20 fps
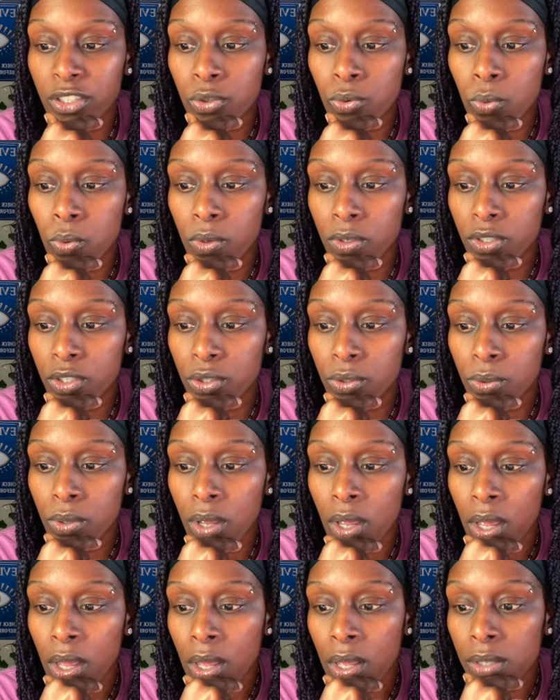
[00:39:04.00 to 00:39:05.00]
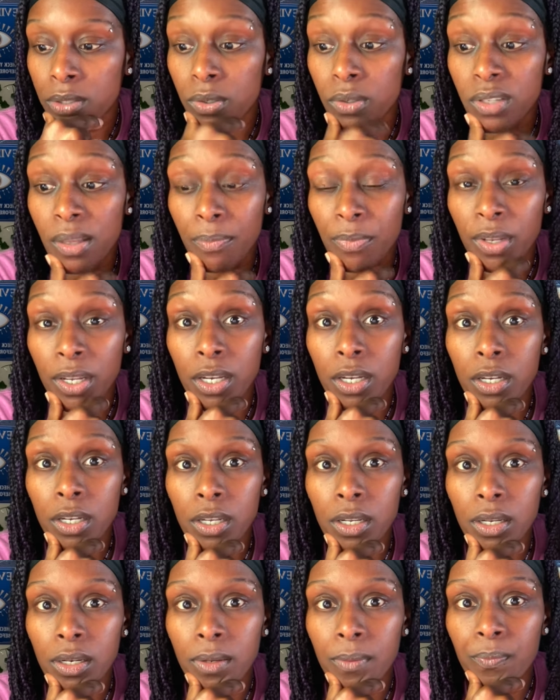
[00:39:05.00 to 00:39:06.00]
toward you. So something
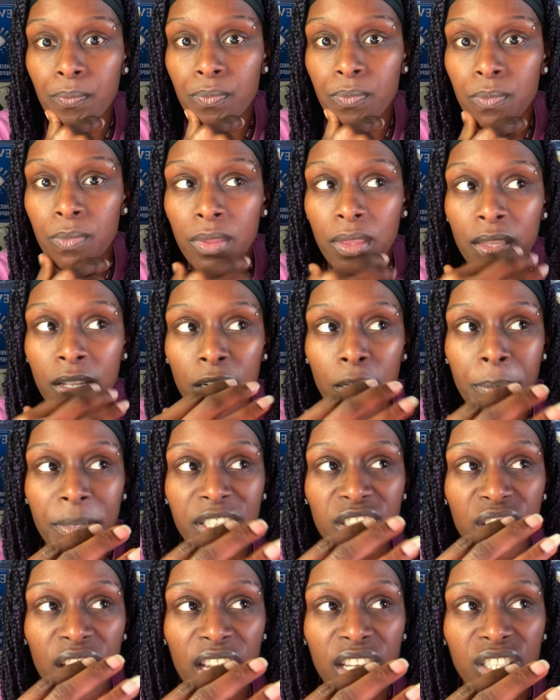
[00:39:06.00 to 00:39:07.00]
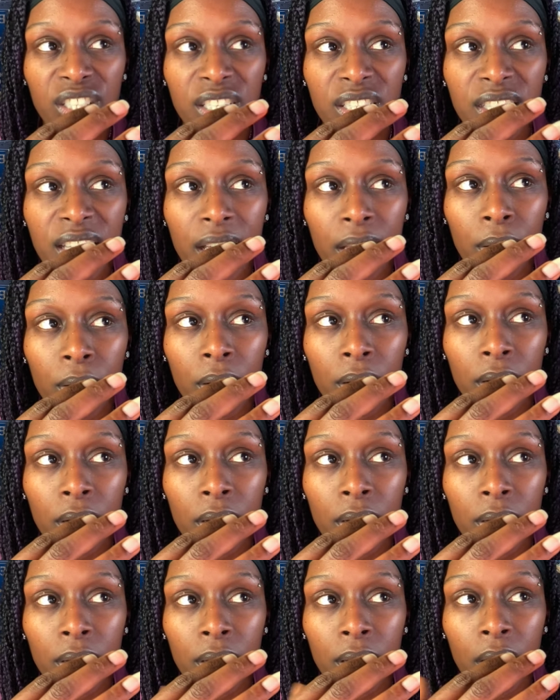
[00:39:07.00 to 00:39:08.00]
could, there could be changes that are
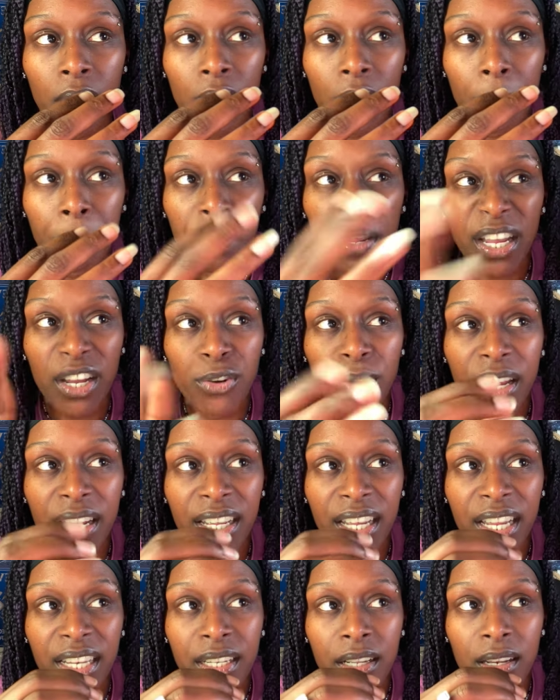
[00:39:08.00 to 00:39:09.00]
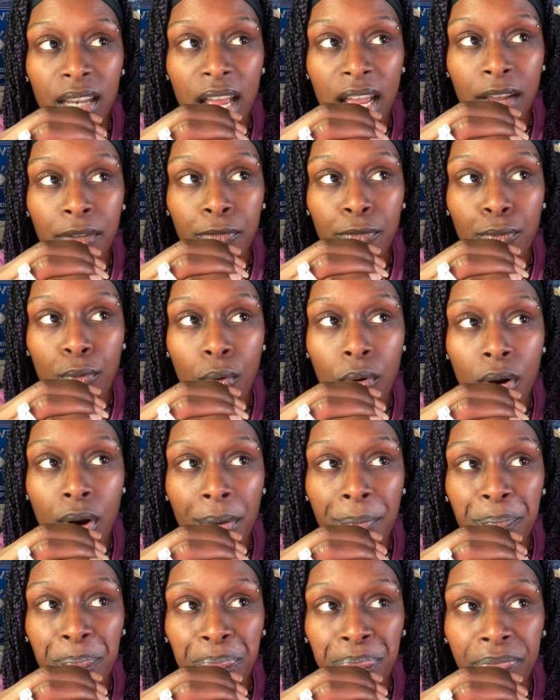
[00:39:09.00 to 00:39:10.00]
uh, being created in your life
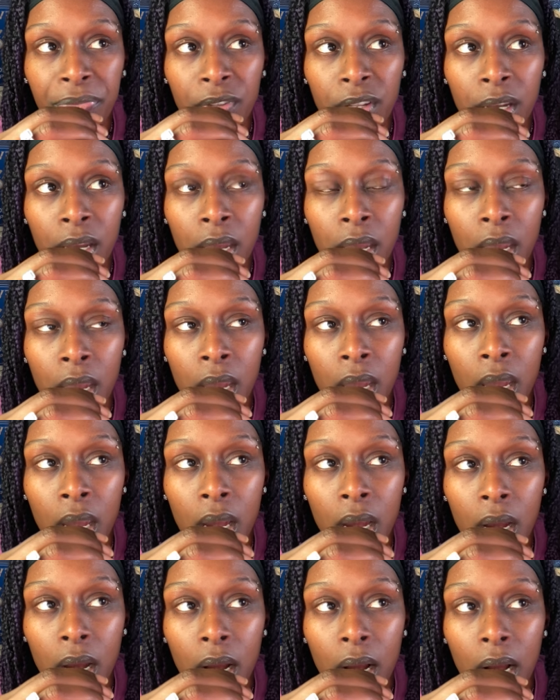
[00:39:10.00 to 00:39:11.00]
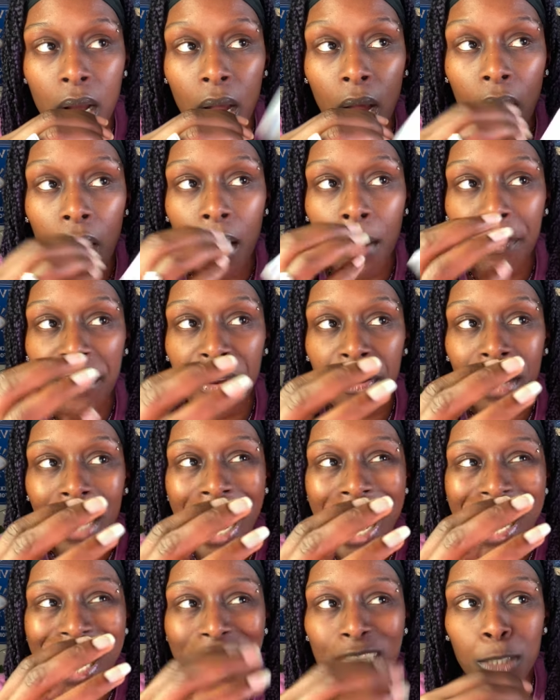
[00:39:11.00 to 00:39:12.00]
for, uh, I'm hearing
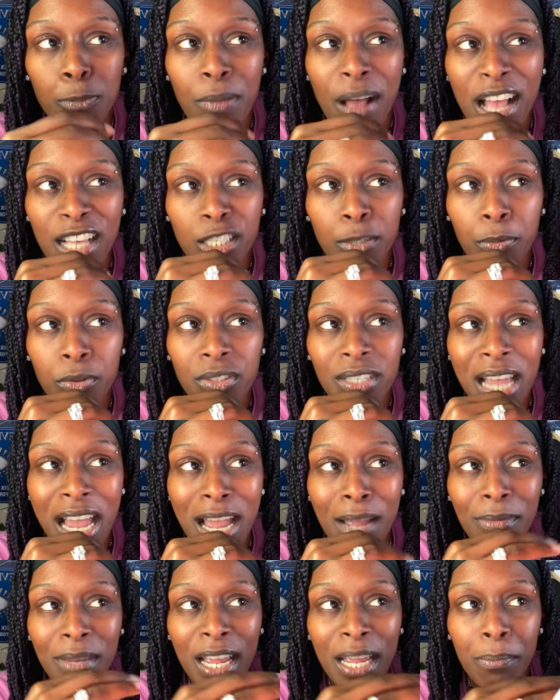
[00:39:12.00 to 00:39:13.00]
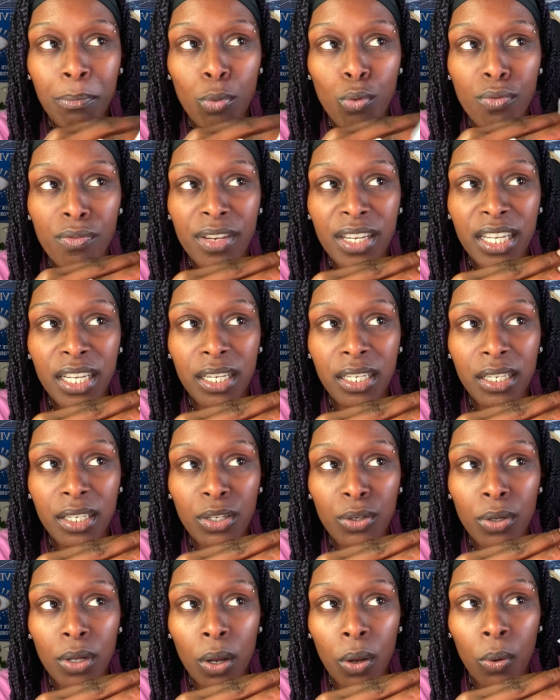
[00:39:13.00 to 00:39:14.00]
highest possible timeline, moving,
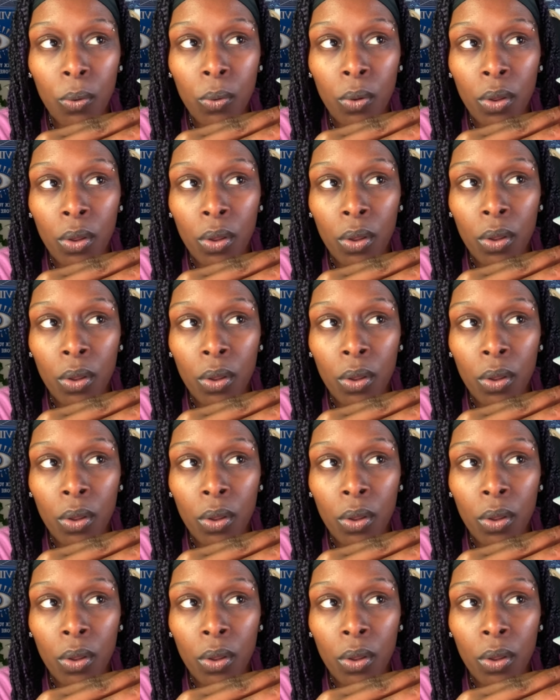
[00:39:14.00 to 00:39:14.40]
you know,